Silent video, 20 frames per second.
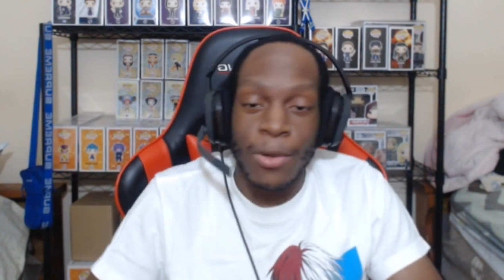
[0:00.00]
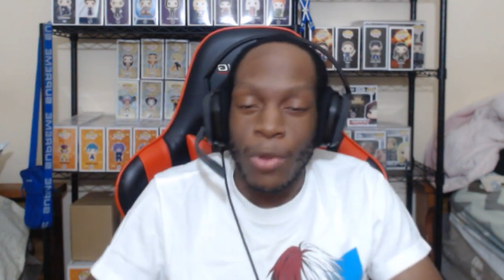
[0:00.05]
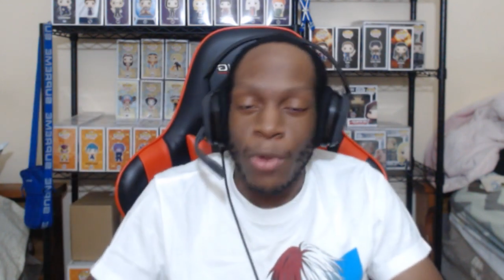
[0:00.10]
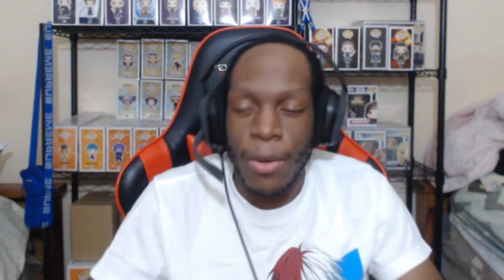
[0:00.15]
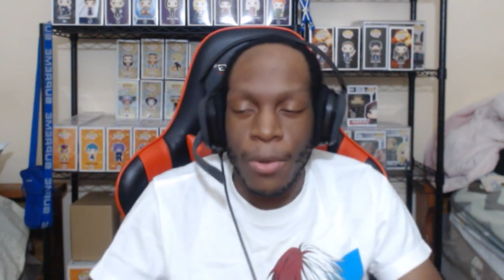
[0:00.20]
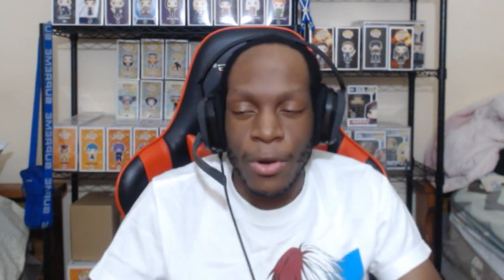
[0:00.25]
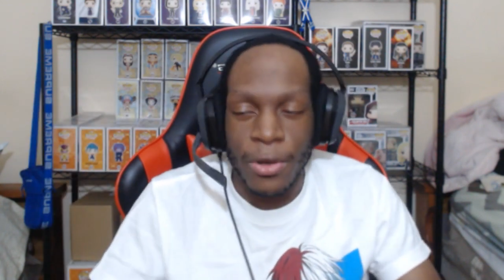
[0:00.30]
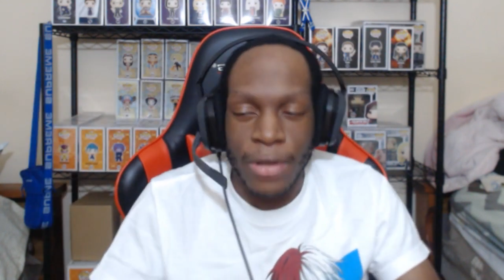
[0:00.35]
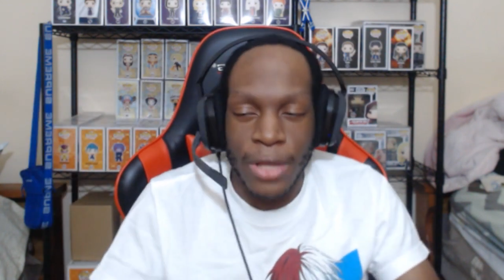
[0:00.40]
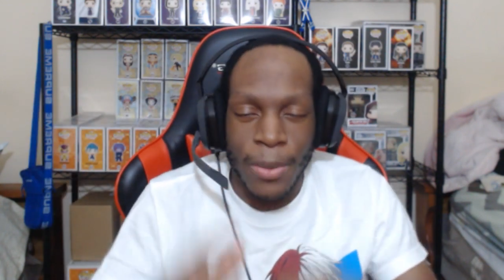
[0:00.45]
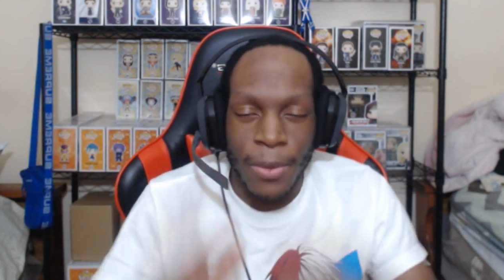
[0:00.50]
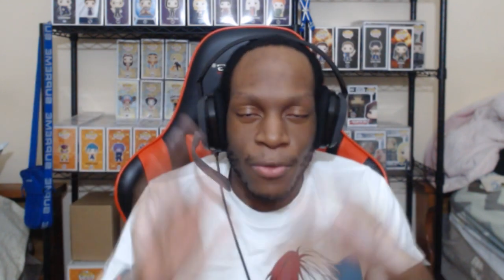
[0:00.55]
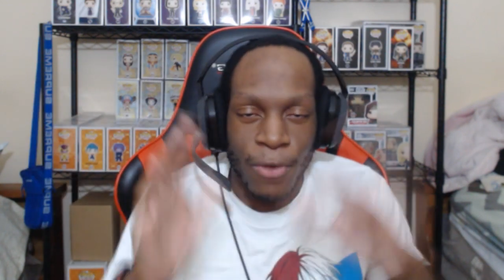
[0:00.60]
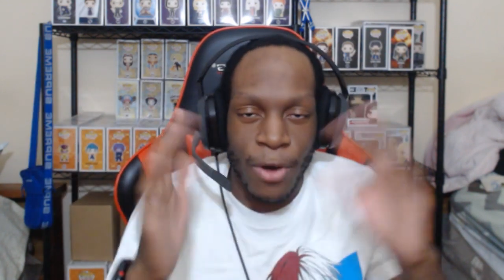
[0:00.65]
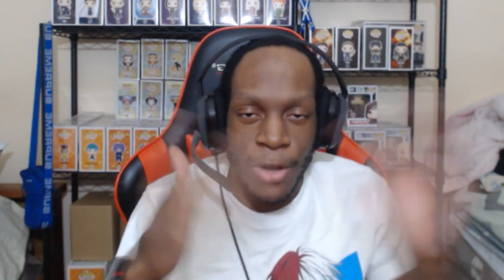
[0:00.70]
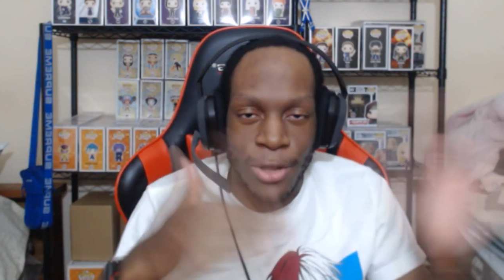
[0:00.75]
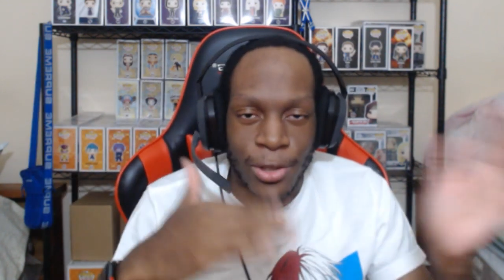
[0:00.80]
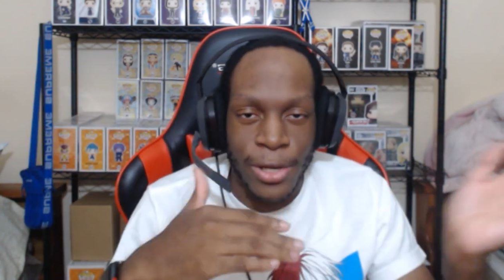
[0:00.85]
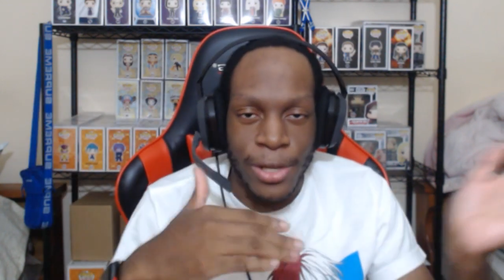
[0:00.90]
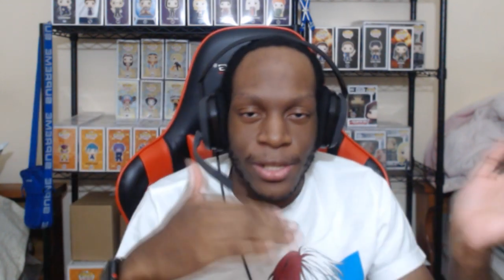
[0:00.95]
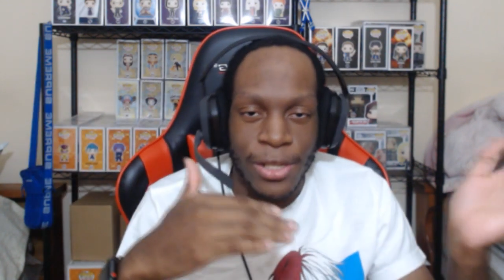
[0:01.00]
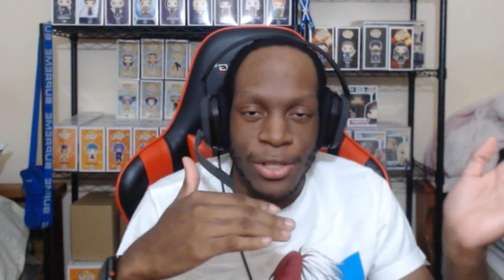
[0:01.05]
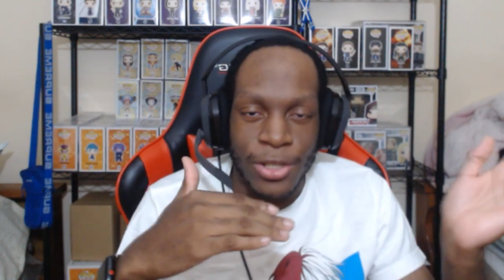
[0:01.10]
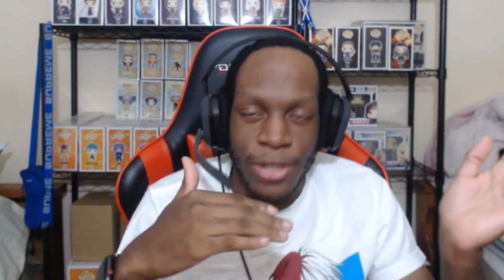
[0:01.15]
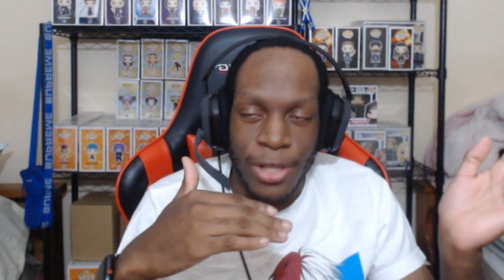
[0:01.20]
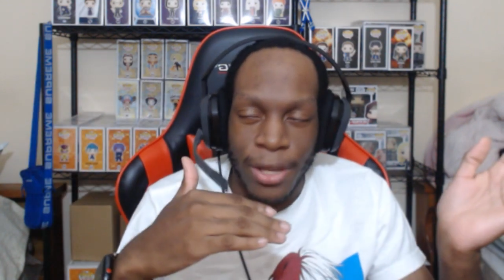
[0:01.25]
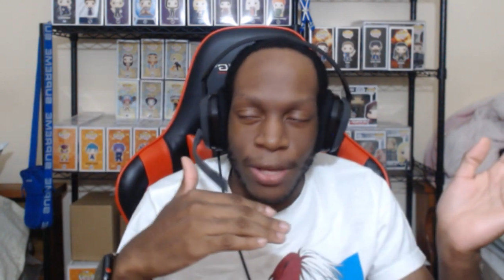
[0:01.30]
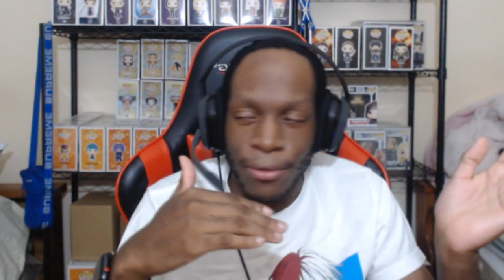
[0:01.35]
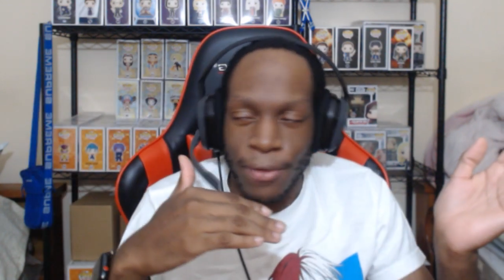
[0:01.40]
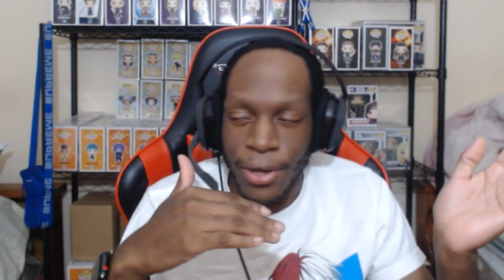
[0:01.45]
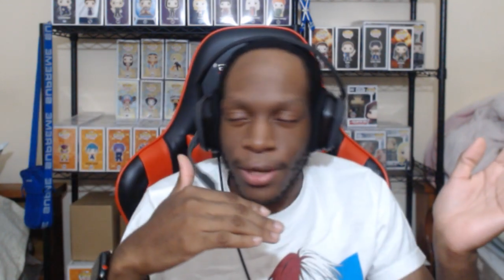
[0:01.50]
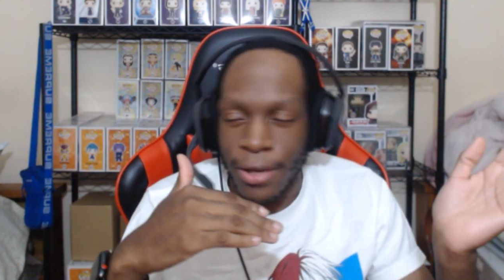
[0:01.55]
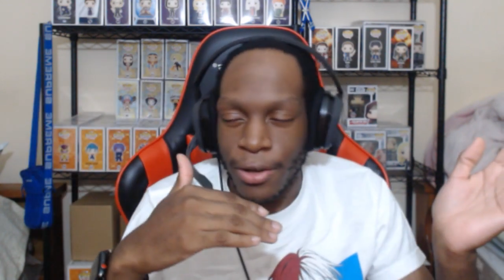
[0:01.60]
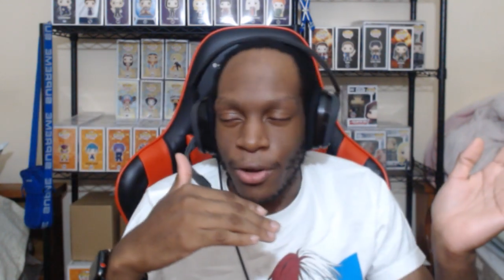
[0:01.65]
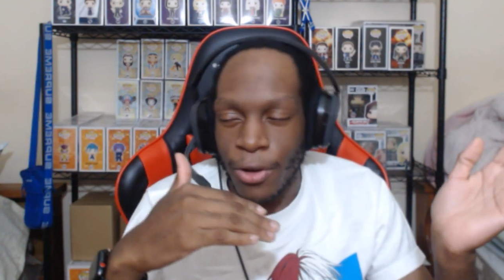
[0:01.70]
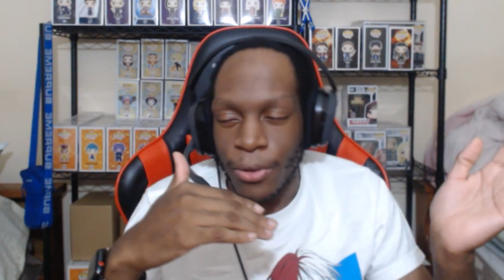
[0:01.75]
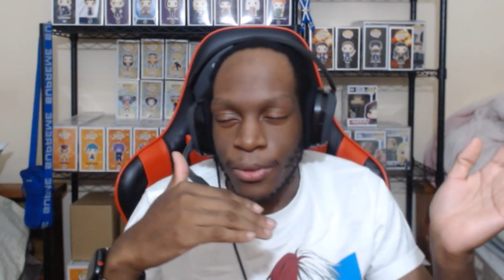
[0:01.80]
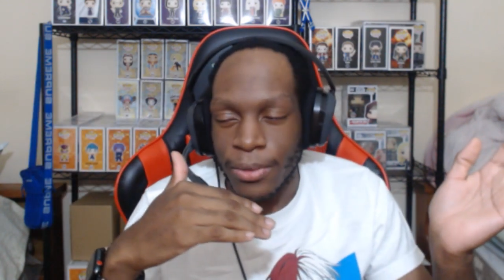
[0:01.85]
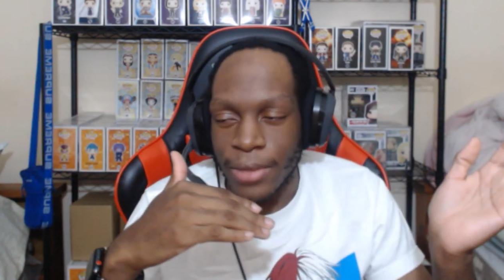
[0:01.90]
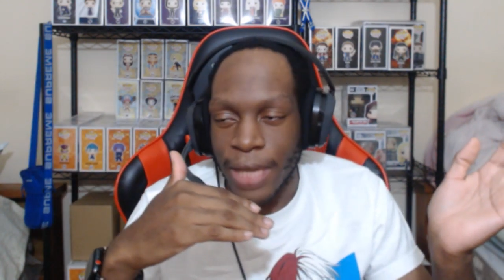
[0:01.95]
one more thing before I transition to that freaking
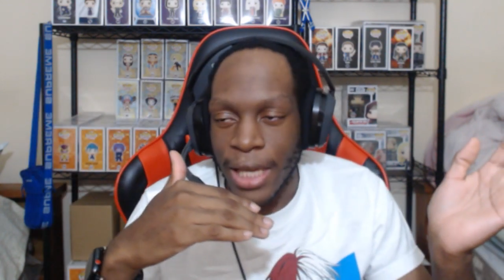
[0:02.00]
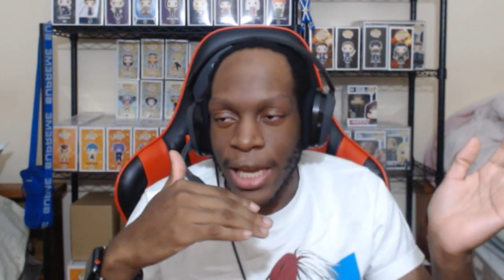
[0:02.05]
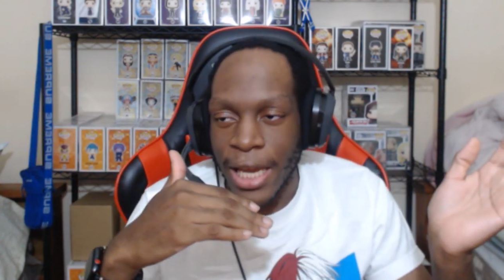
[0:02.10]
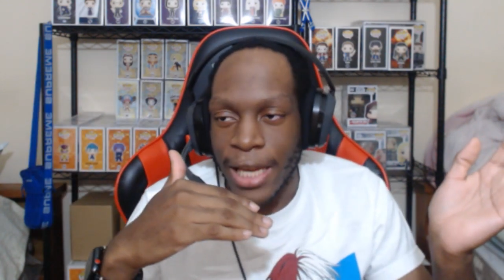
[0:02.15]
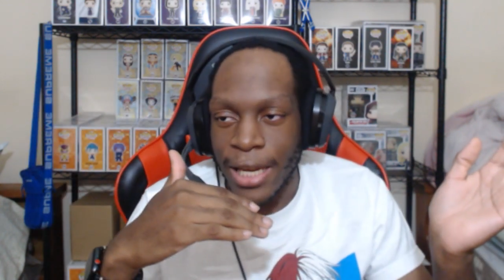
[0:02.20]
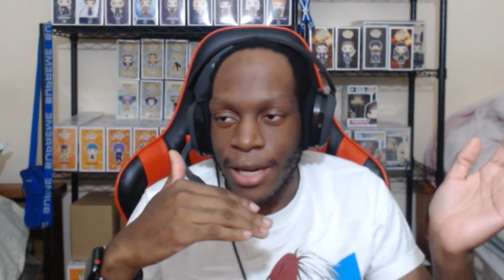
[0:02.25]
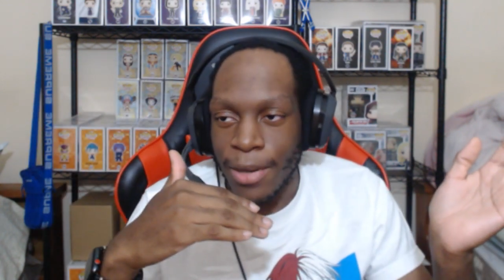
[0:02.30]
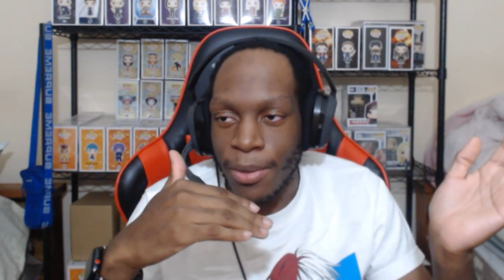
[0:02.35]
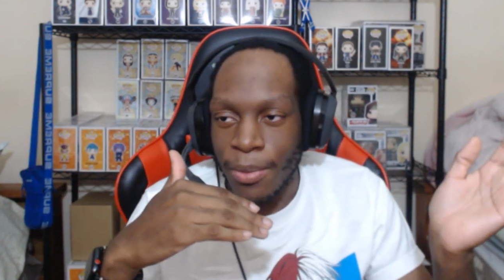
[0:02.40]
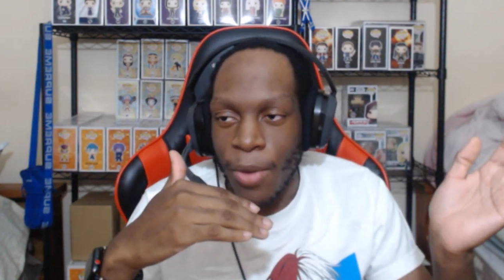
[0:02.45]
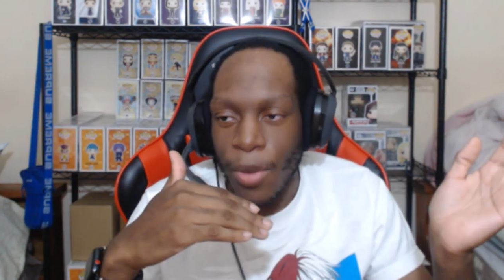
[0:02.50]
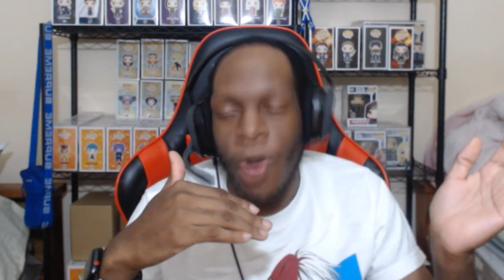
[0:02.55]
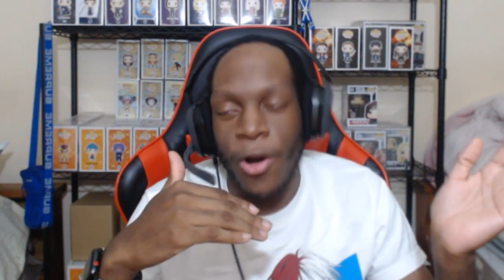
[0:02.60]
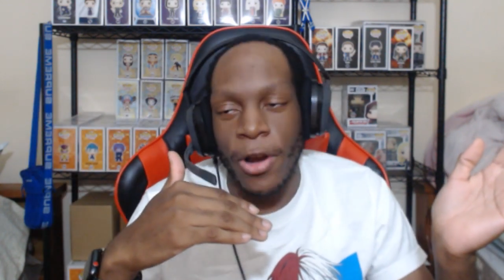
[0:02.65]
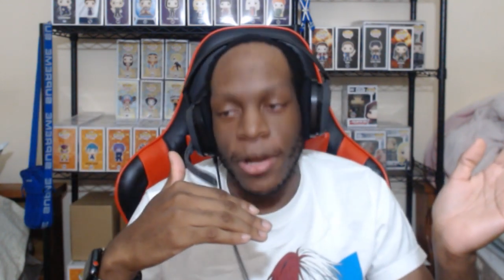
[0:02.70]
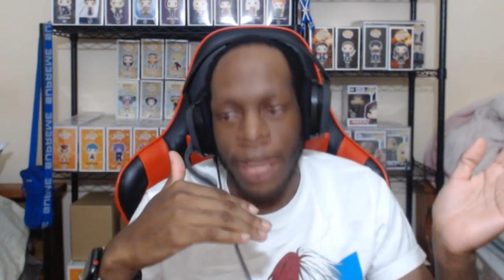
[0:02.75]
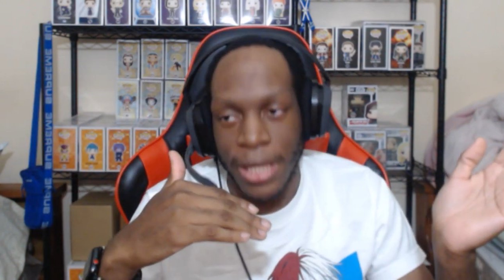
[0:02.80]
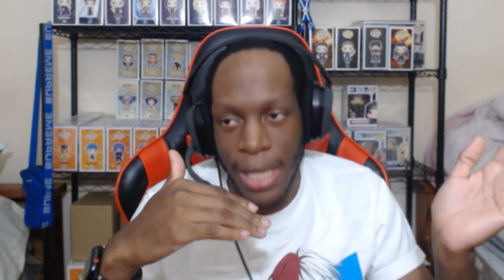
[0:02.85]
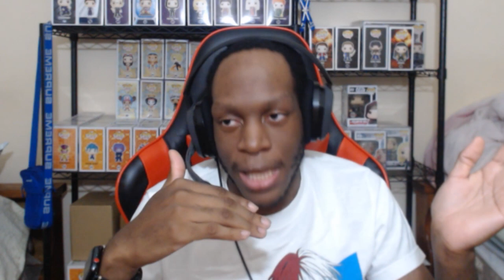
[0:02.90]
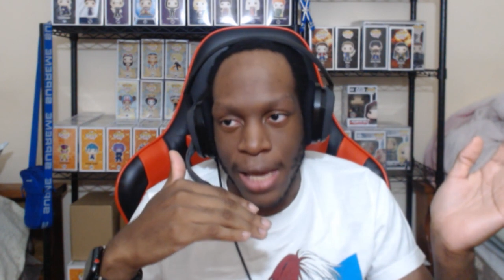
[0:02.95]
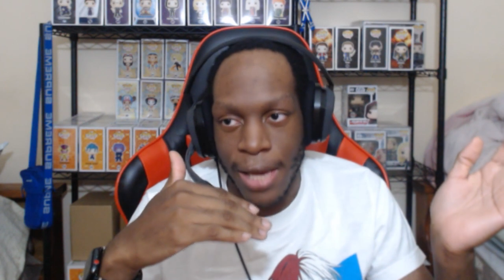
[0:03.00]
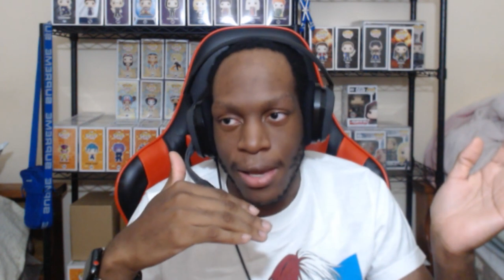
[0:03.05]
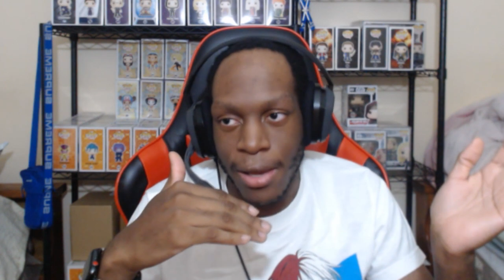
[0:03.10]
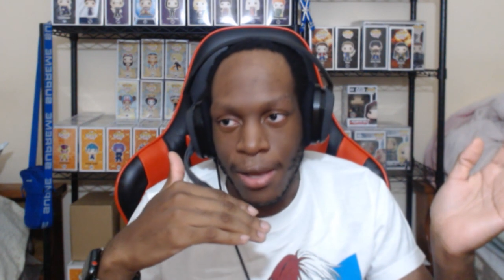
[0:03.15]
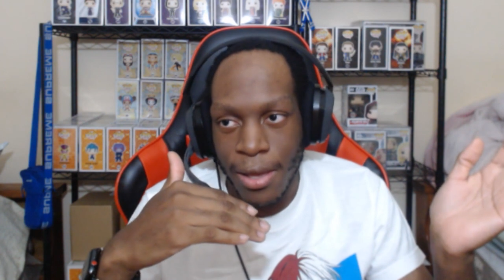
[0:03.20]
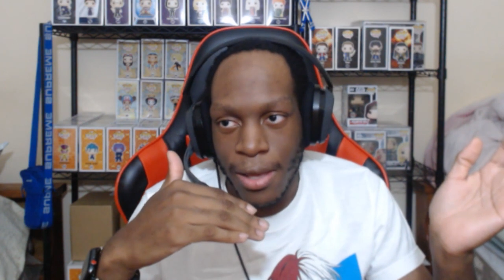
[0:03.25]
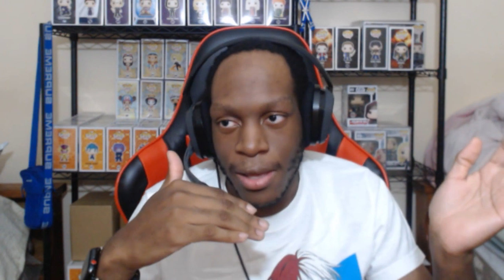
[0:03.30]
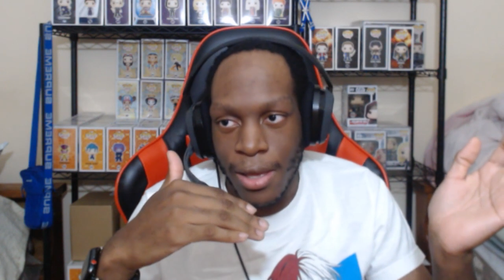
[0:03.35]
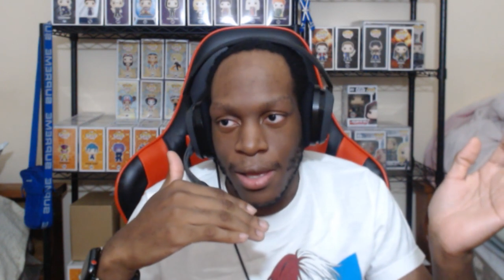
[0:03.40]
whole Dean and Amora thing,